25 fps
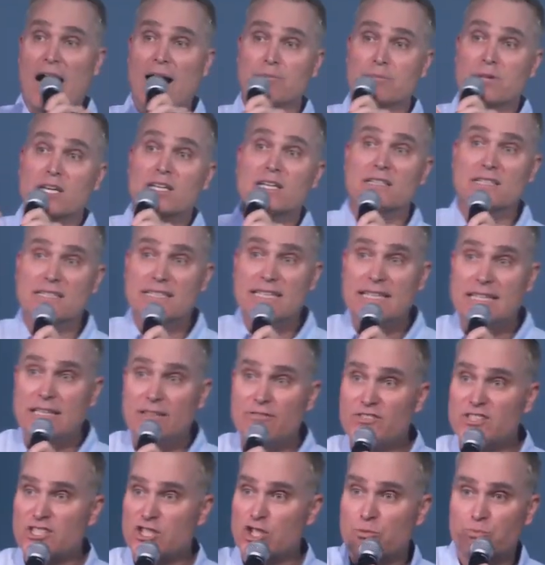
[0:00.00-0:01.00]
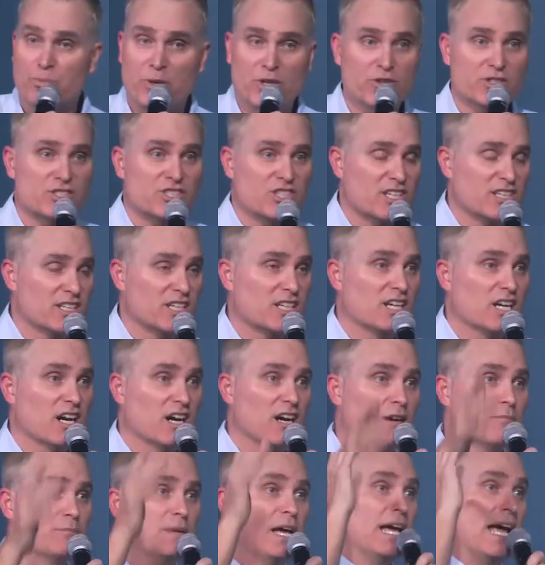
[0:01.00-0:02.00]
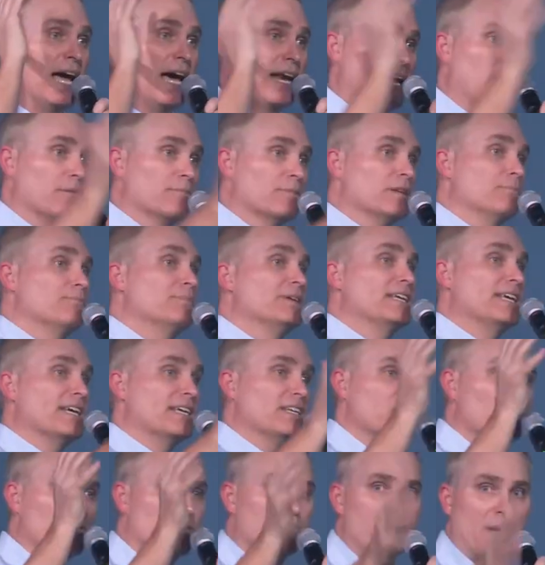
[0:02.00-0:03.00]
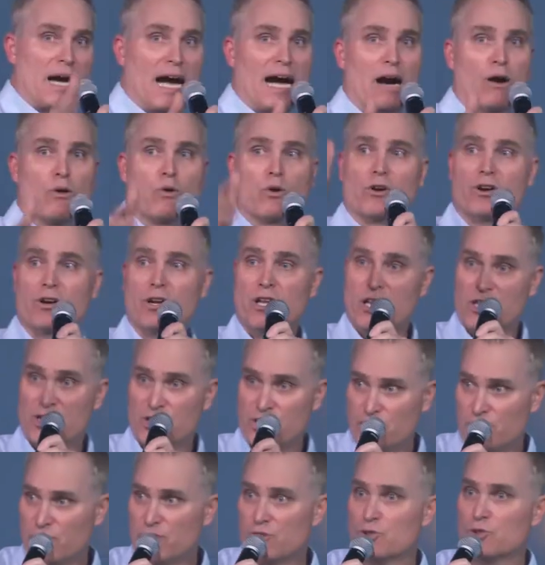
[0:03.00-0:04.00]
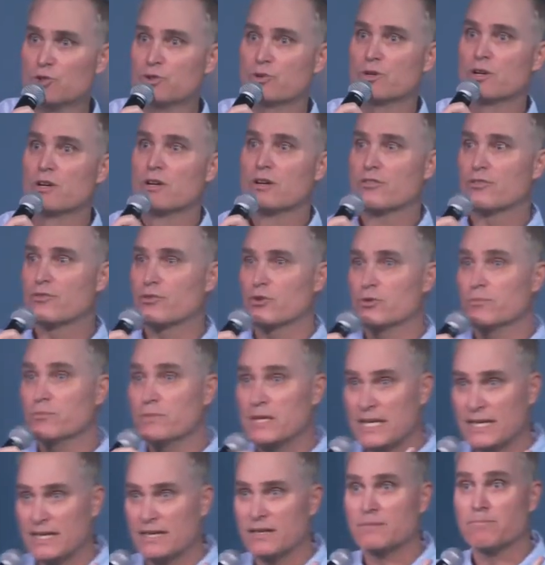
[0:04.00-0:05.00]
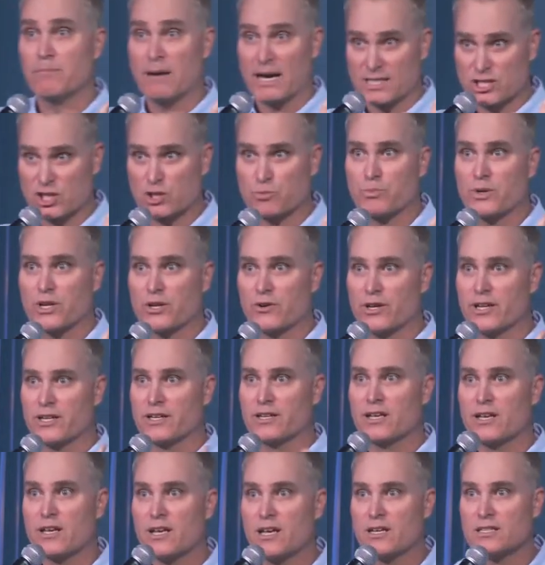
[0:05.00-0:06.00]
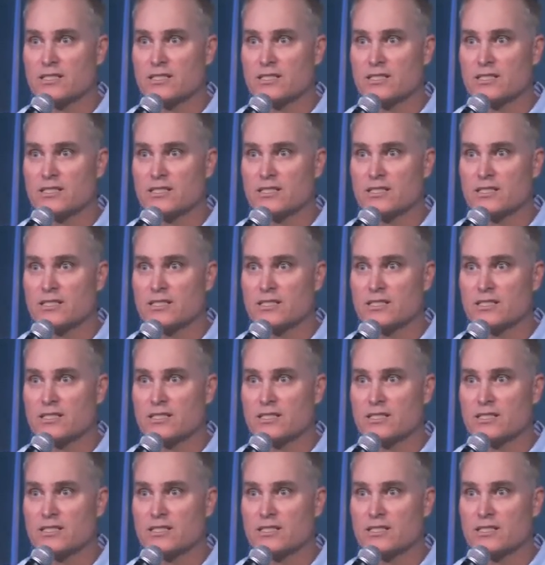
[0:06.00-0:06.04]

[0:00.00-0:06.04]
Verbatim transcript: I'm going to leave. The Spirit's going to come and I'm going to begin to empower you through me, my Spirit,